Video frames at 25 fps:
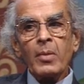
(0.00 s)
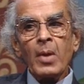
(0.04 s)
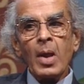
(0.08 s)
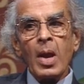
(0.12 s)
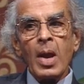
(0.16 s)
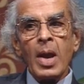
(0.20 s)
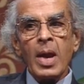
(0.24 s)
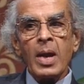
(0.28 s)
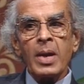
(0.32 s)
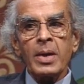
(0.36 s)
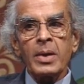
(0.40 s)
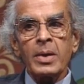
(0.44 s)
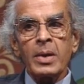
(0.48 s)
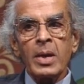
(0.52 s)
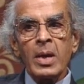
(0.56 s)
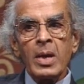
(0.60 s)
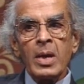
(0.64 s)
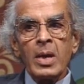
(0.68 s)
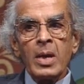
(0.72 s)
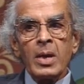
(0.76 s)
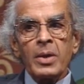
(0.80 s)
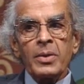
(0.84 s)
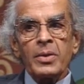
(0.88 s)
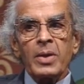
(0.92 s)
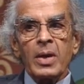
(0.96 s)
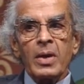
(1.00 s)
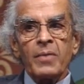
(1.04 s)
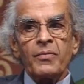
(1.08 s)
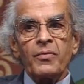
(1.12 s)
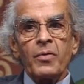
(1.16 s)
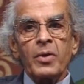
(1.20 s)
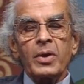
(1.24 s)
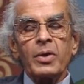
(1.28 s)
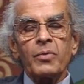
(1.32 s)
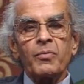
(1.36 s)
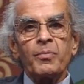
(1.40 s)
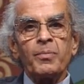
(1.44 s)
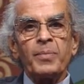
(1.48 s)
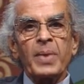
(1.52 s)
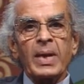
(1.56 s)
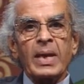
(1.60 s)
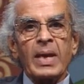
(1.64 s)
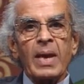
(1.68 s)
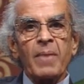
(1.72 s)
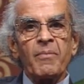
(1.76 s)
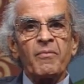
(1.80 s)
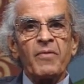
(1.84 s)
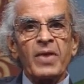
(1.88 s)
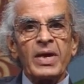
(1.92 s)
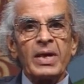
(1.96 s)
And therefore, it
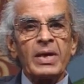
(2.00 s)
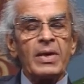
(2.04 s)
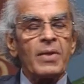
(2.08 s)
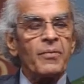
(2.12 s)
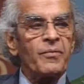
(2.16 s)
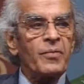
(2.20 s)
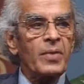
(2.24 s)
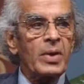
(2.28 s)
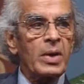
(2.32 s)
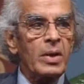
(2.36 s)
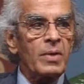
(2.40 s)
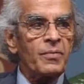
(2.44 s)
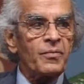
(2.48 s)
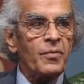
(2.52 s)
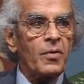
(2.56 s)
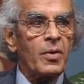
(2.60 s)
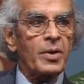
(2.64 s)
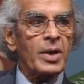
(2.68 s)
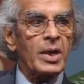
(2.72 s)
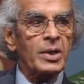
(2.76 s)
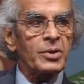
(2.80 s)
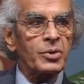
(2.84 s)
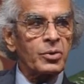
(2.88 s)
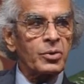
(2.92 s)
became very difficult for us to